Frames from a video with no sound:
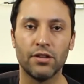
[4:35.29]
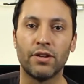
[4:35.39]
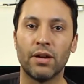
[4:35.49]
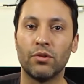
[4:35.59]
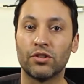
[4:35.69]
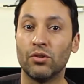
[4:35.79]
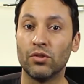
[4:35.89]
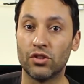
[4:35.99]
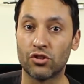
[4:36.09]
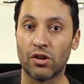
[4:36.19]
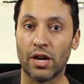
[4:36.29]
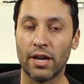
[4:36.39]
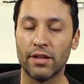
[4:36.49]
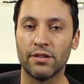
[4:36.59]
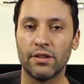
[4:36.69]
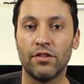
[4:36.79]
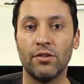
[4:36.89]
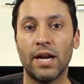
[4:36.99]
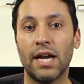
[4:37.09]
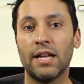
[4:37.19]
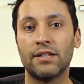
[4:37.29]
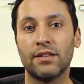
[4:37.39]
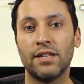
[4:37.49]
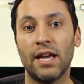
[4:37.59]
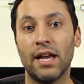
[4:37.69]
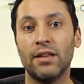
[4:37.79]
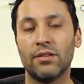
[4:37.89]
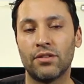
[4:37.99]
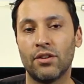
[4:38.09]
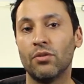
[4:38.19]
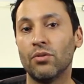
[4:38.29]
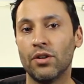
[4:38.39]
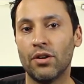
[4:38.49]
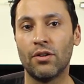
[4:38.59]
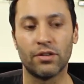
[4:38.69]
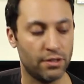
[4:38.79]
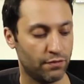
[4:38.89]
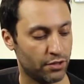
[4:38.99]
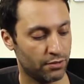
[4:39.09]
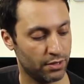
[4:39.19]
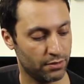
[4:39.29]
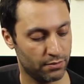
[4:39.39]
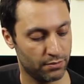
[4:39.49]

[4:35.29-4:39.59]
you get what's called a triad. If you add the 8th note or the octave to it,